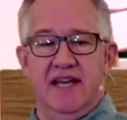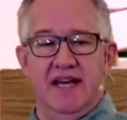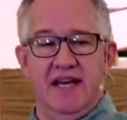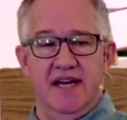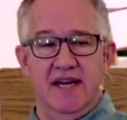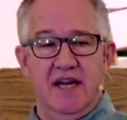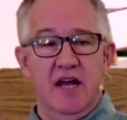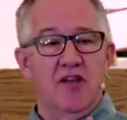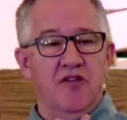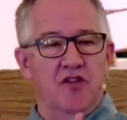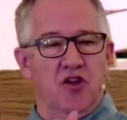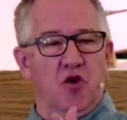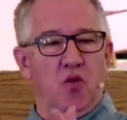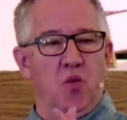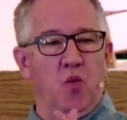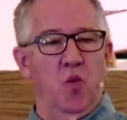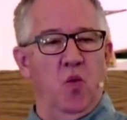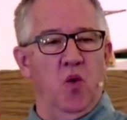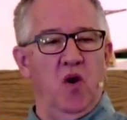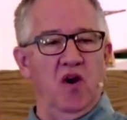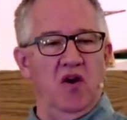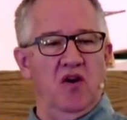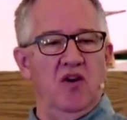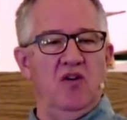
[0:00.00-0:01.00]
it. The
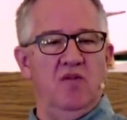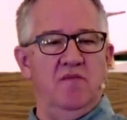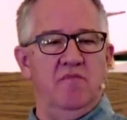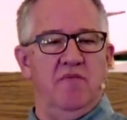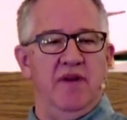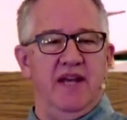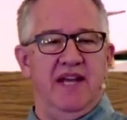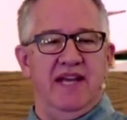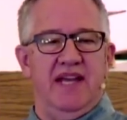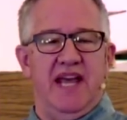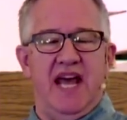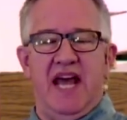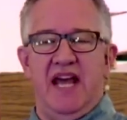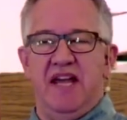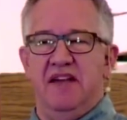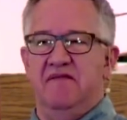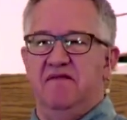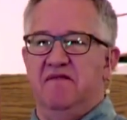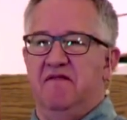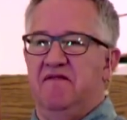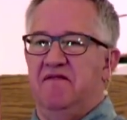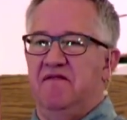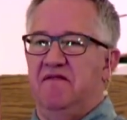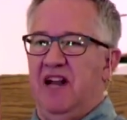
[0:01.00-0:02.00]
Word
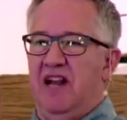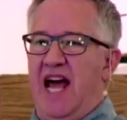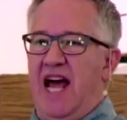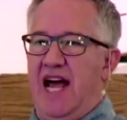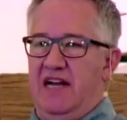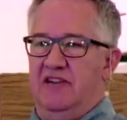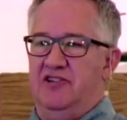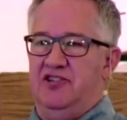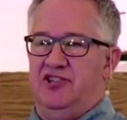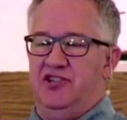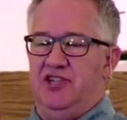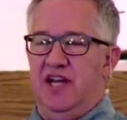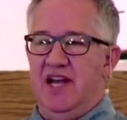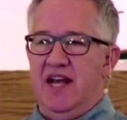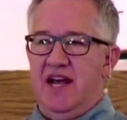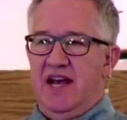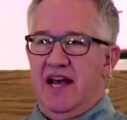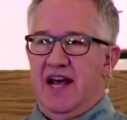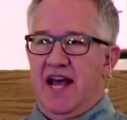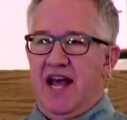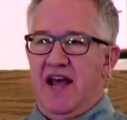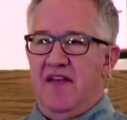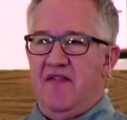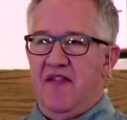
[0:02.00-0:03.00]
became flesh,
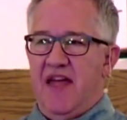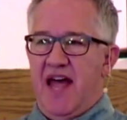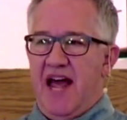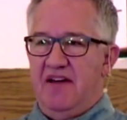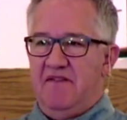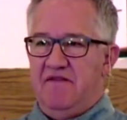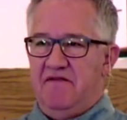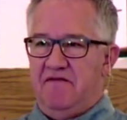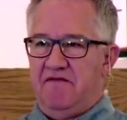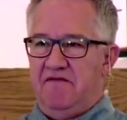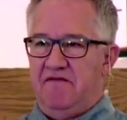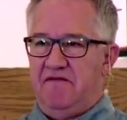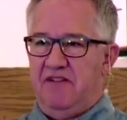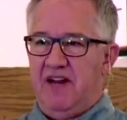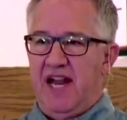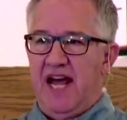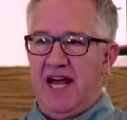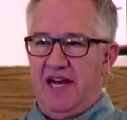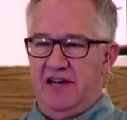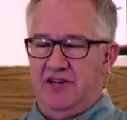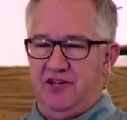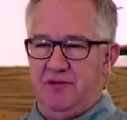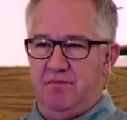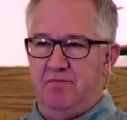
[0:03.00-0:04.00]
and that
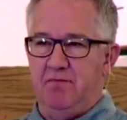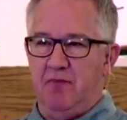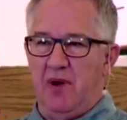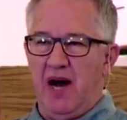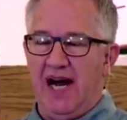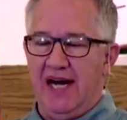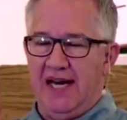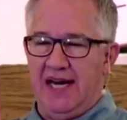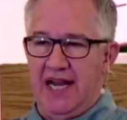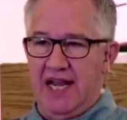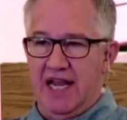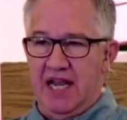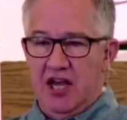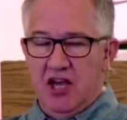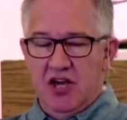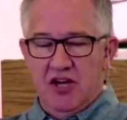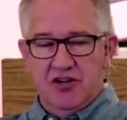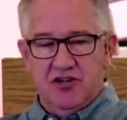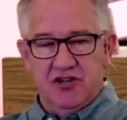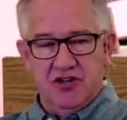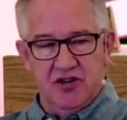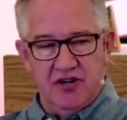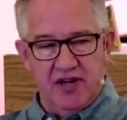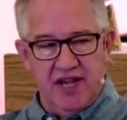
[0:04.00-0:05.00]
flesh body
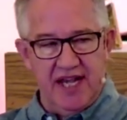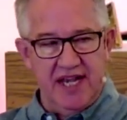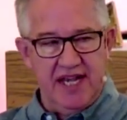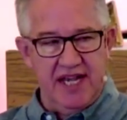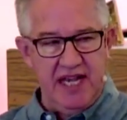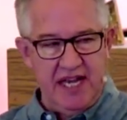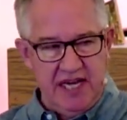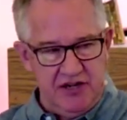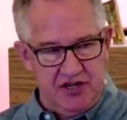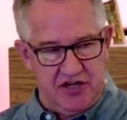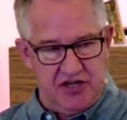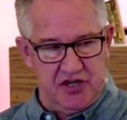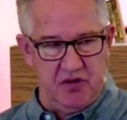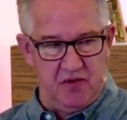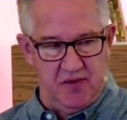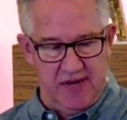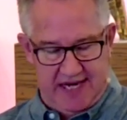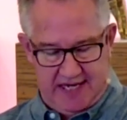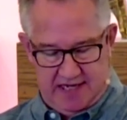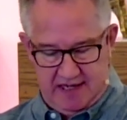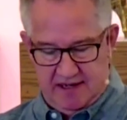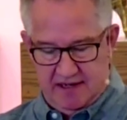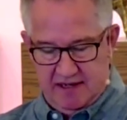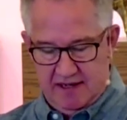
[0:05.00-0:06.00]
took into
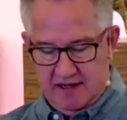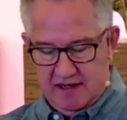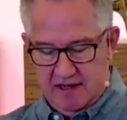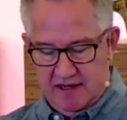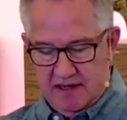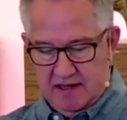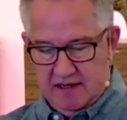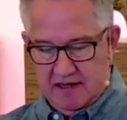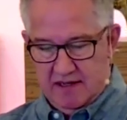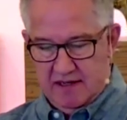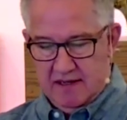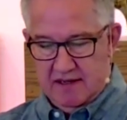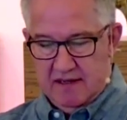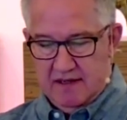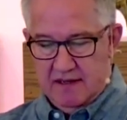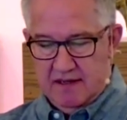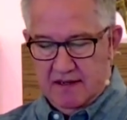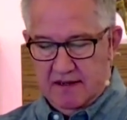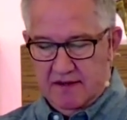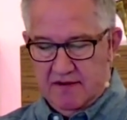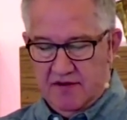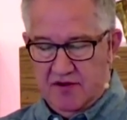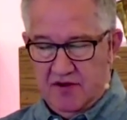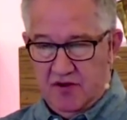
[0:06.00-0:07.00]
it
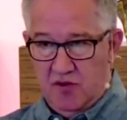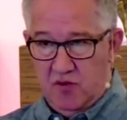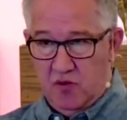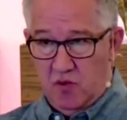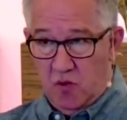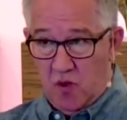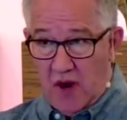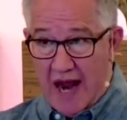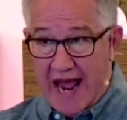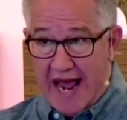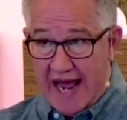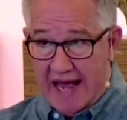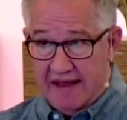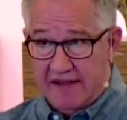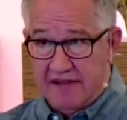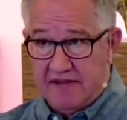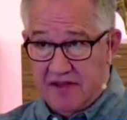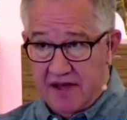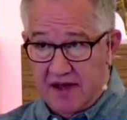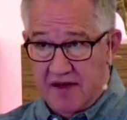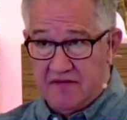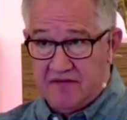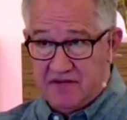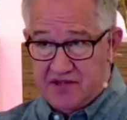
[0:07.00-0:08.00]
the
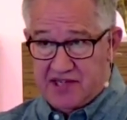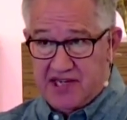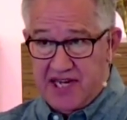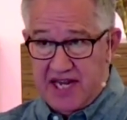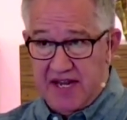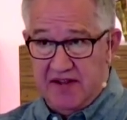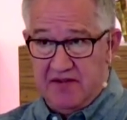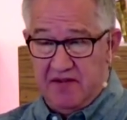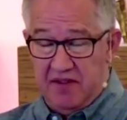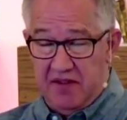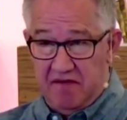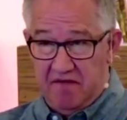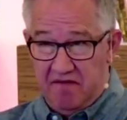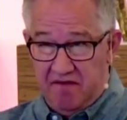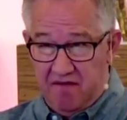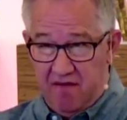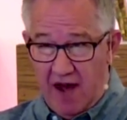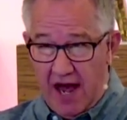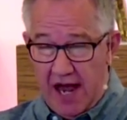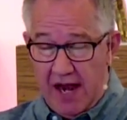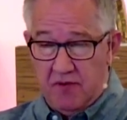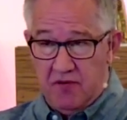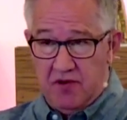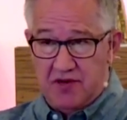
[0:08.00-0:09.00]
wrath of sin, the
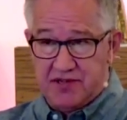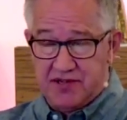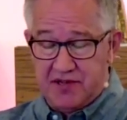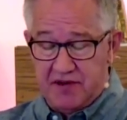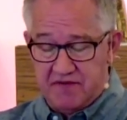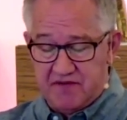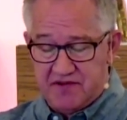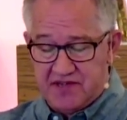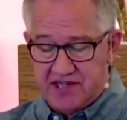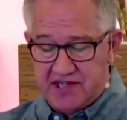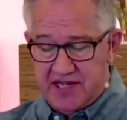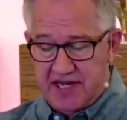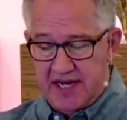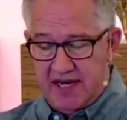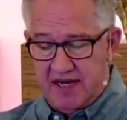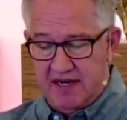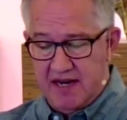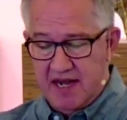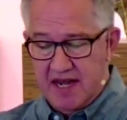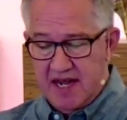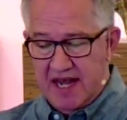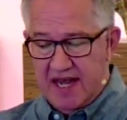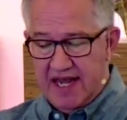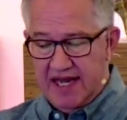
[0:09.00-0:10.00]
virus of sin,
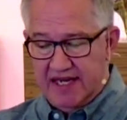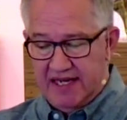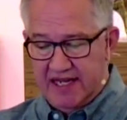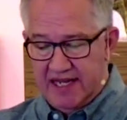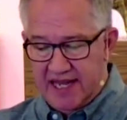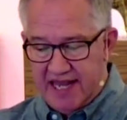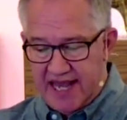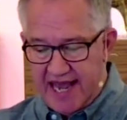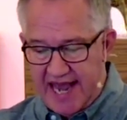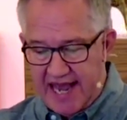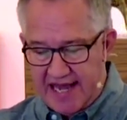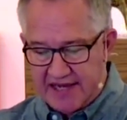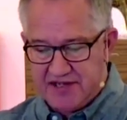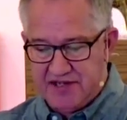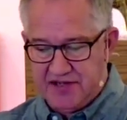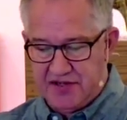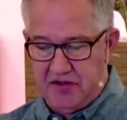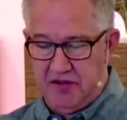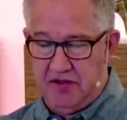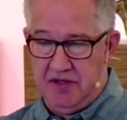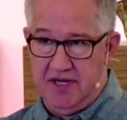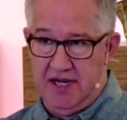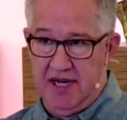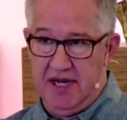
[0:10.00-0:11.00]
and
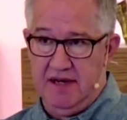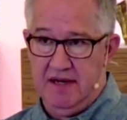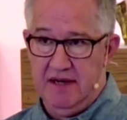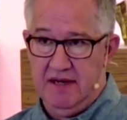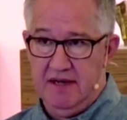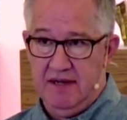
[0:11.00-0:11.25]
canceled it.